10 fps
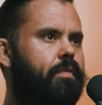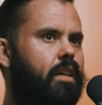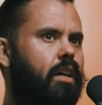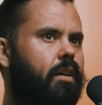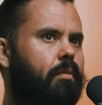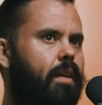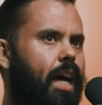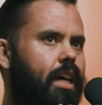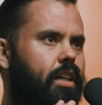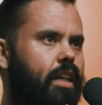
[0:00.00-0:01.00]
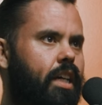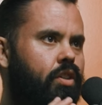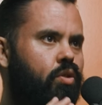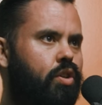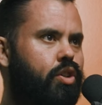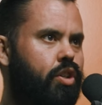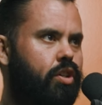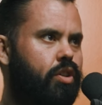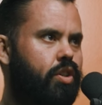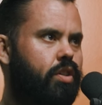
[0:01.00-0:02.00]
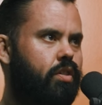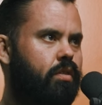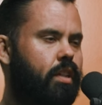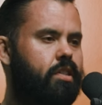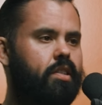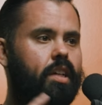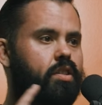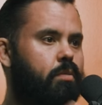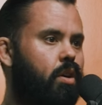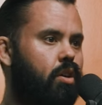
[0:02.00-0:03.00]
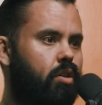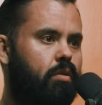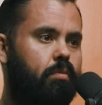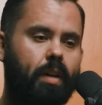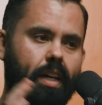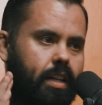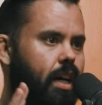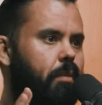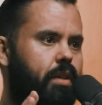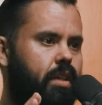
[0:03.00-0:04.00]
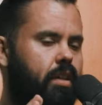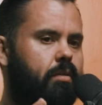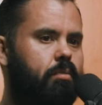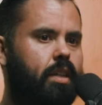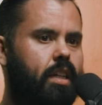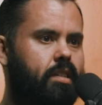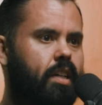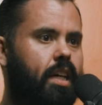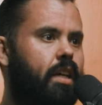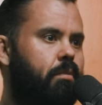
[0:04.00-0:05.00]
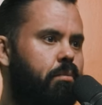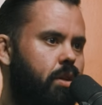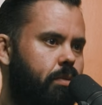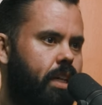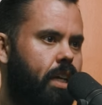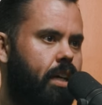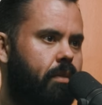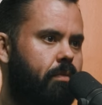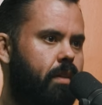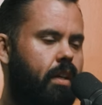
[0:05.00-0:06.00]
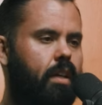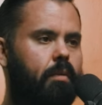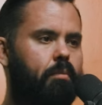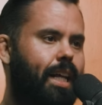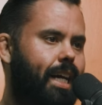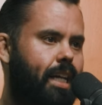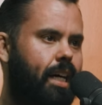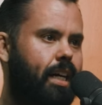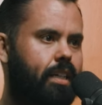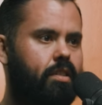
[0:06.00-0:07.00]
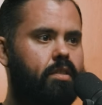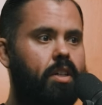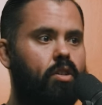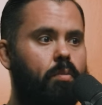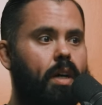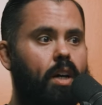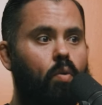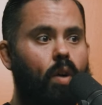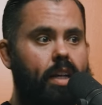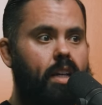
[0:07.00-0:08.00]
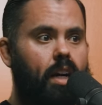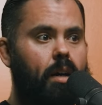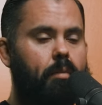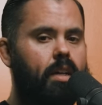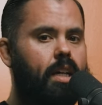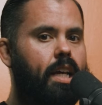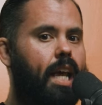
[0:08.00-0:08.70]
Um, at, in your church, let's say tomorrow, may it not be, but let's say in Birmingham, yeah. black guy gets killed by a white cop, yeah.